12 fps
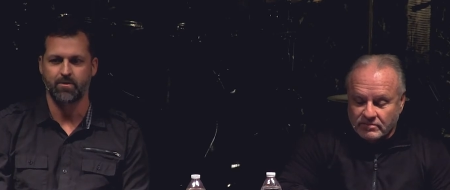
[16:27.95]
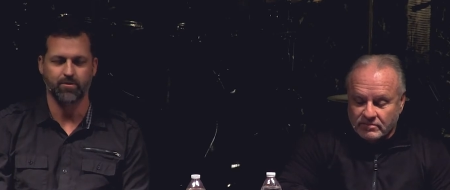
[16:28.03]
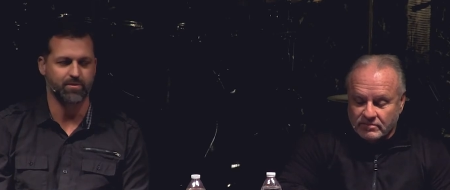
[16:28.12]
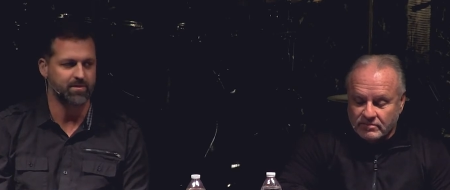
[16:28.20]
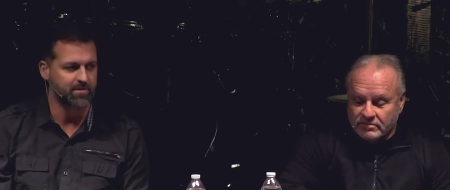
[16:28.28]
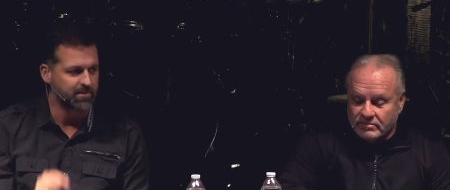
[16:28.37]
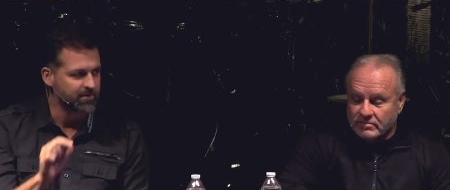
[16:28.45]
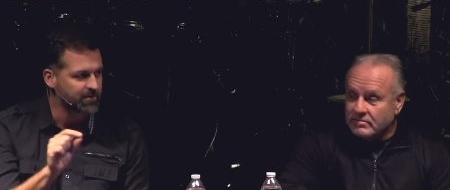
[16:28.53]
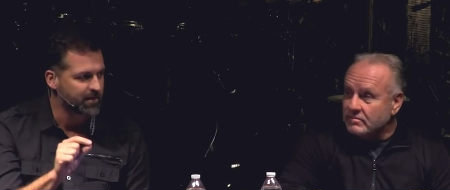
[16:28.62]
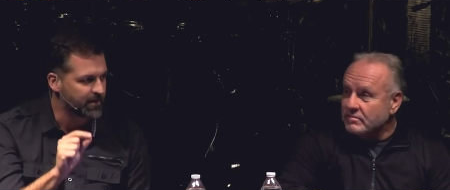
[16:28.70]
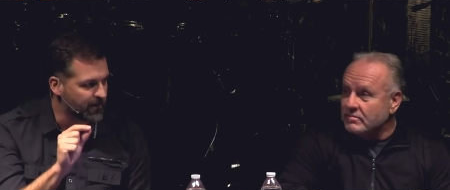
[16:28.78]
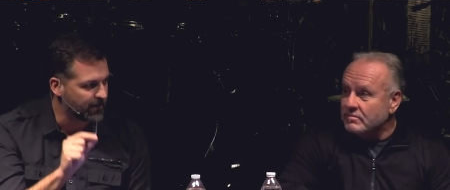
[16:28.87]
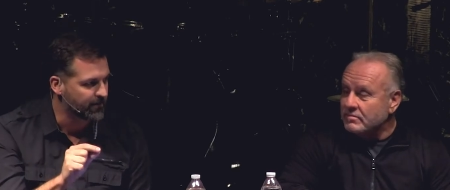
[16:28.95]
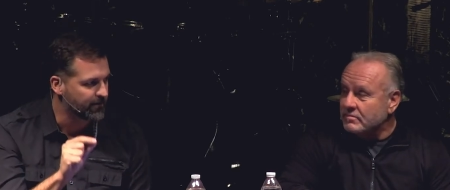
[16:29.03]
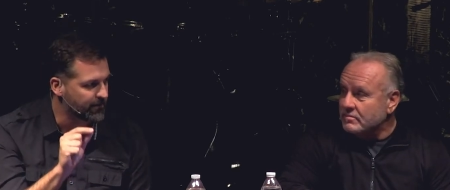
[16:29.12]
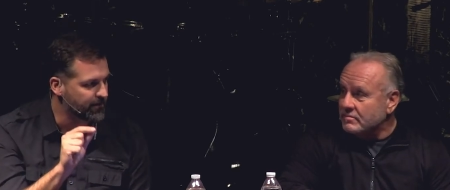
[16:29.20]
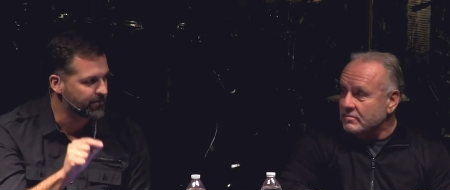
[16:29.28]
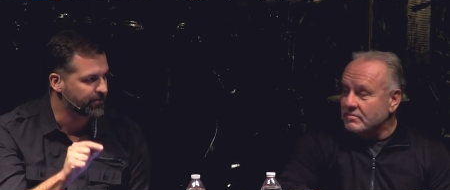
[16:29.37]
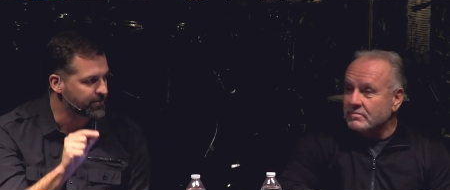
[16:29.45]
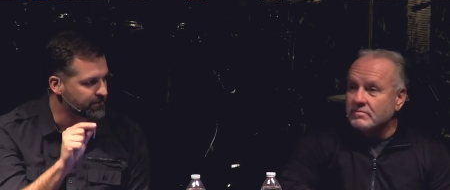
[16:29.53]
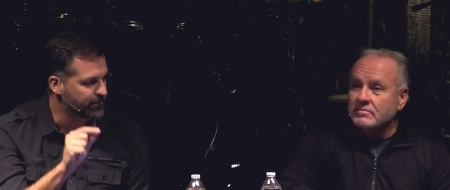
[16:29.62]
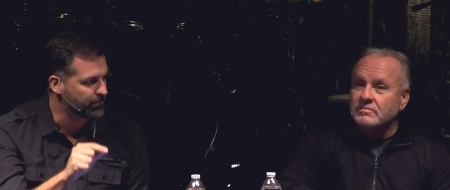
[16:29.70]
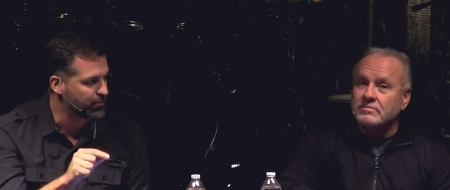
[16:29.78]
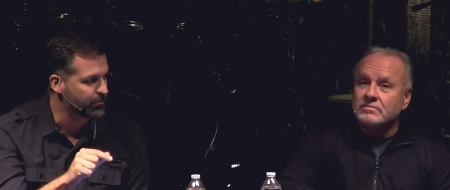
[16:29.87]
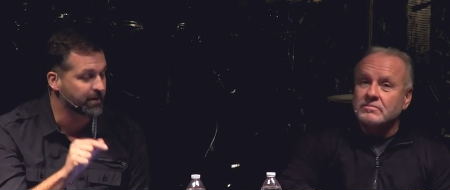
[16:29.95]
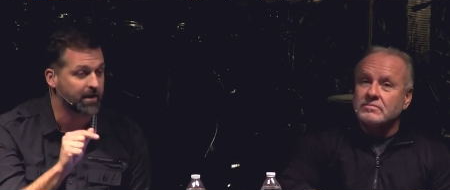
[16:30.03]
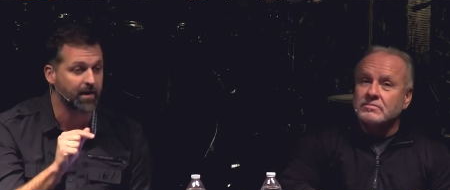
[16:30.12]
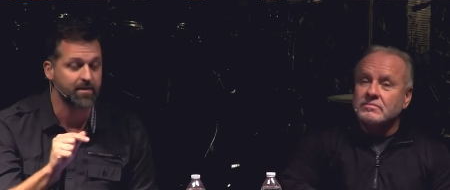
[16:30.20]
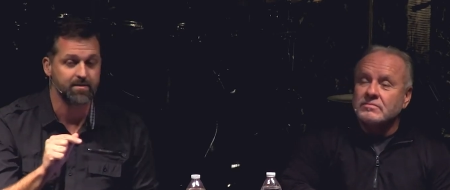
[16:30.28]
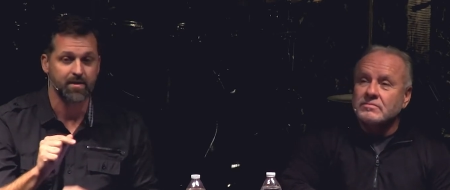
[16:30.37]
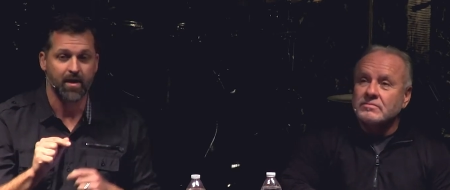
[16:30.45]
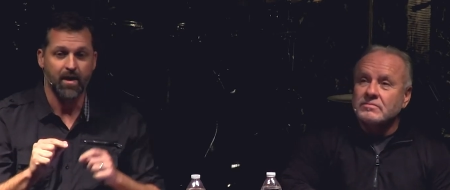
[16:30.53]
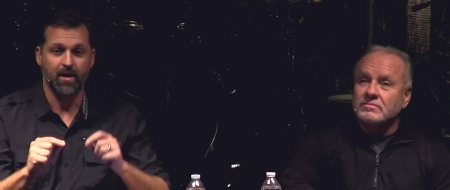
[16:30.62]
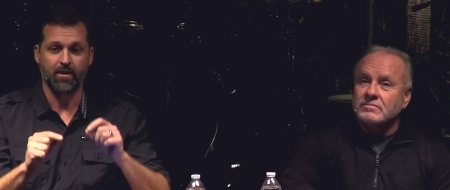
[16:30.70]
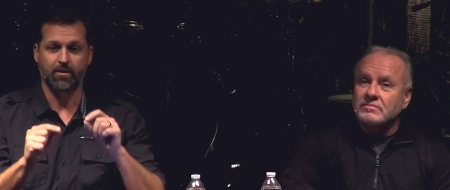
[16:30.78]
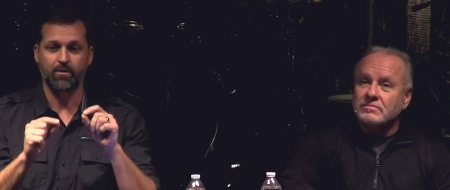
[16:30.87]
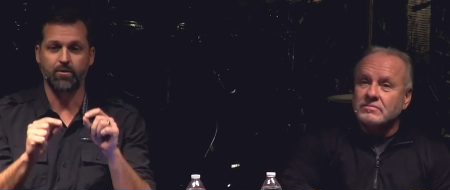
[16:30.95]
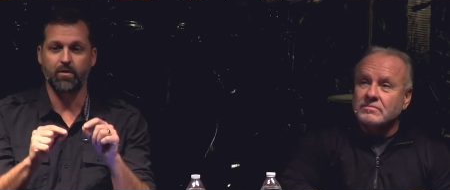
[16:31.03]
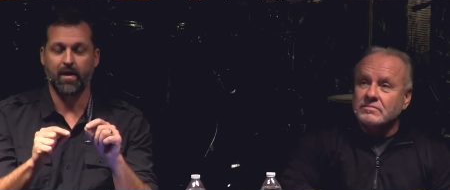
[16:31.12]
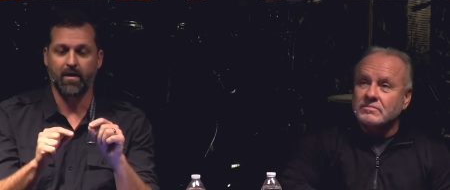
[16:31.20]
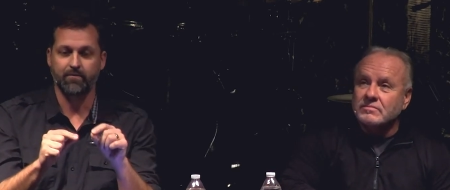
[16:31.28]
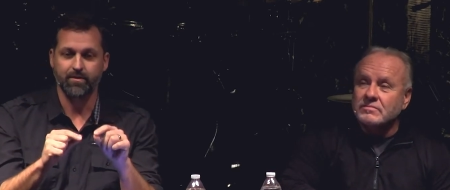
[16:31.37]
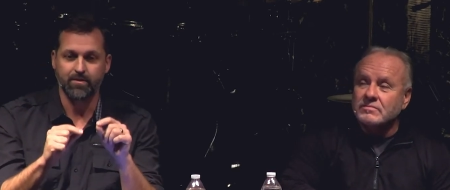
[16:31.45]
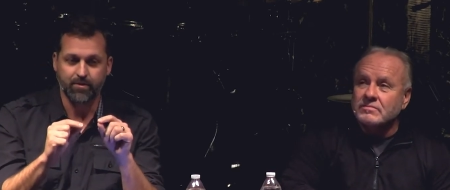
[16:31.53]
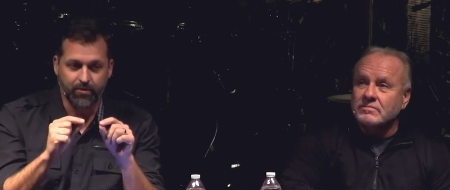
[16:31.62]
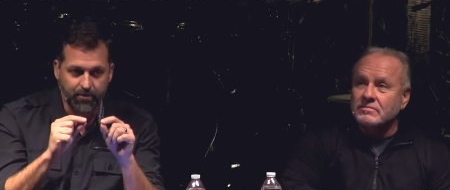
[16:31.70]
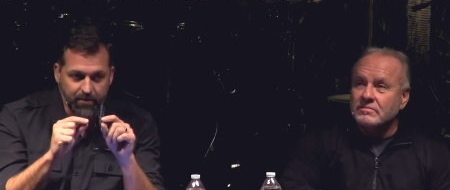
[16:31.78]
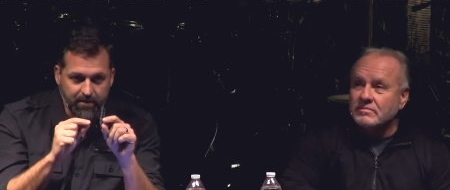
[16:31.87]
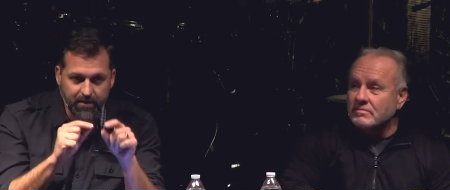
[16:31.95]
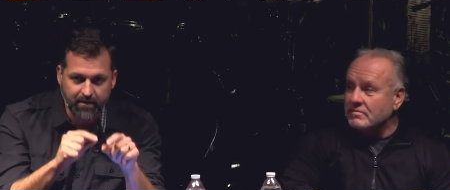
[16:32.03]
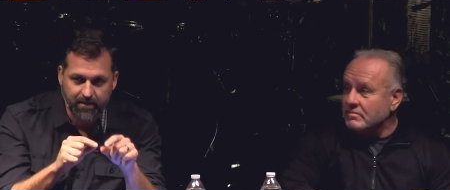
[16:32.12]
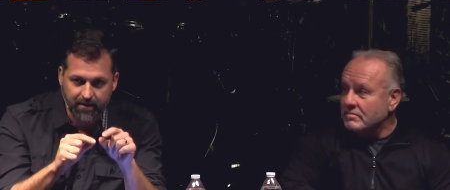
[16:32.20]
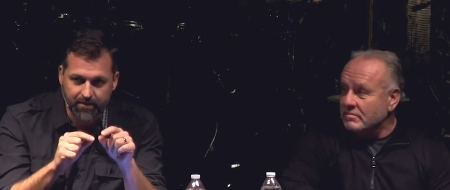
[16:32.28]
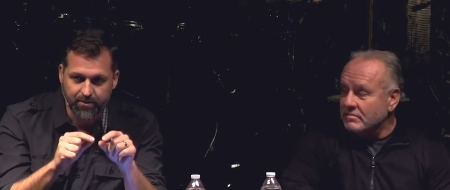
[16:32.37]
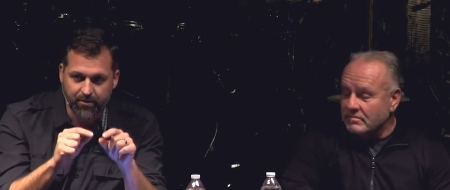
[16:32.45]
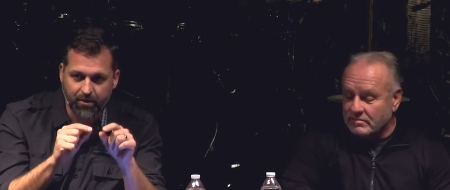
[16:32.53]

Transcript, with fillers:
Speaker 1: You're still going to hunger and thirst for more because you have eternity in your